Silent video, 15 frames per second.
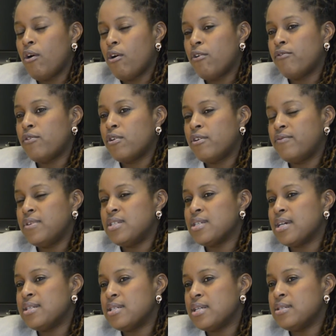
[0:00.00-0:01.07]
of all of these
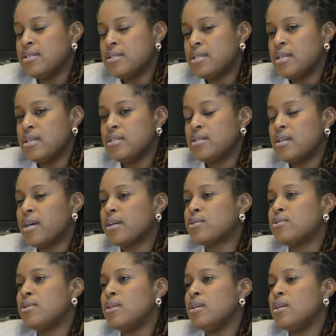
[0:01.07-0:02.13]
identities, it
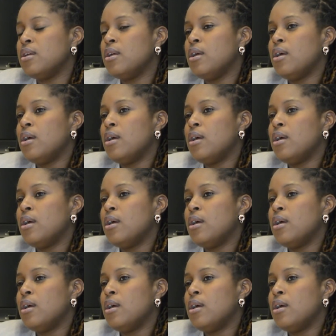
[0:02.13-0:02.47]
actually